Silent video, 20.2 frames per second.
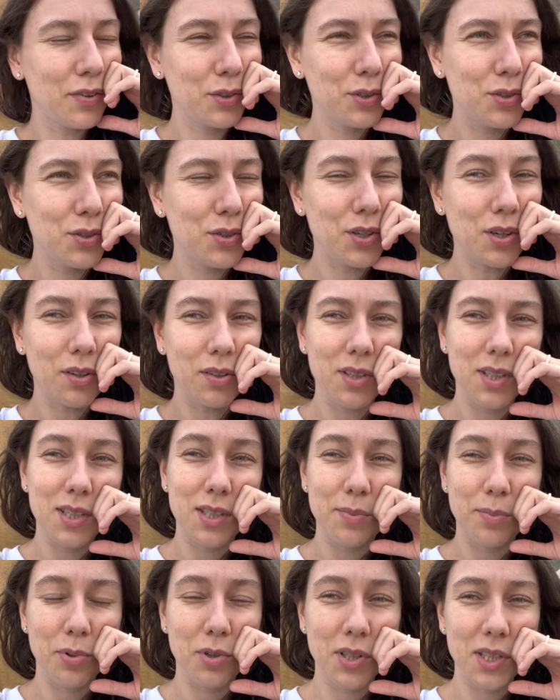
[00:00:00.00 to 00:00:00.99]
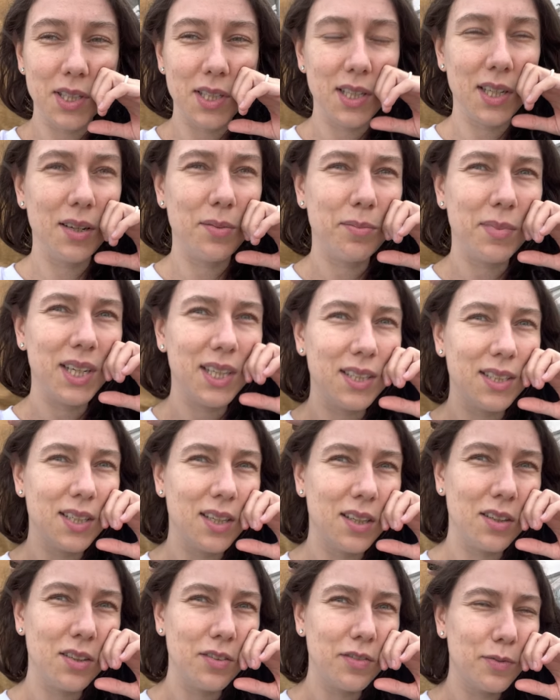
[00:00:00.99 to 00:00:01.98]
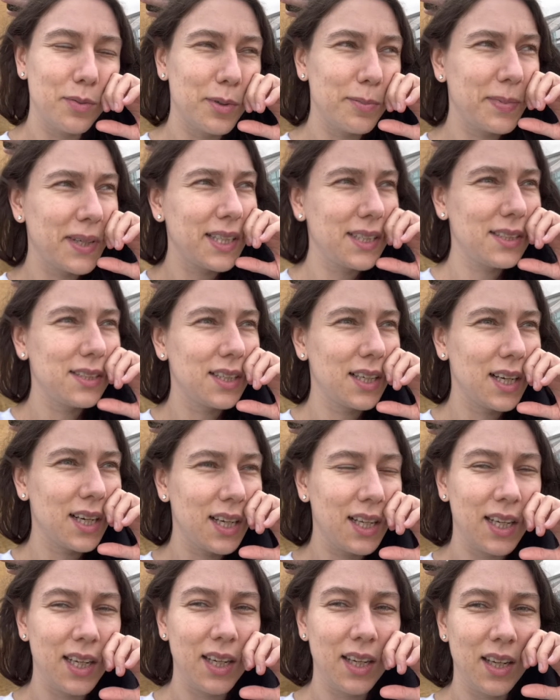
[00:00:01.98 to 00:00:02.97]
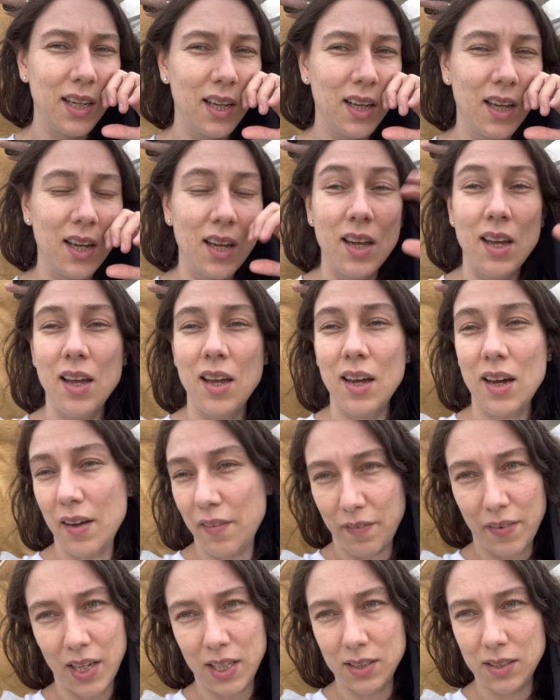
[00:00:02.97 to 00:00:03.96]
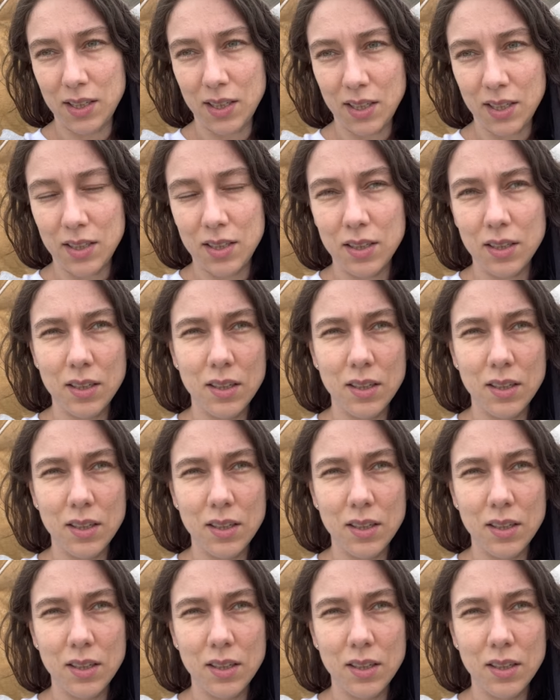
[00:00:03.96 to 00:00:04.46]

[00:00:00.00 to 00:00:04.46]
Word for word: feel so disappointed in myself, but basically I fainted,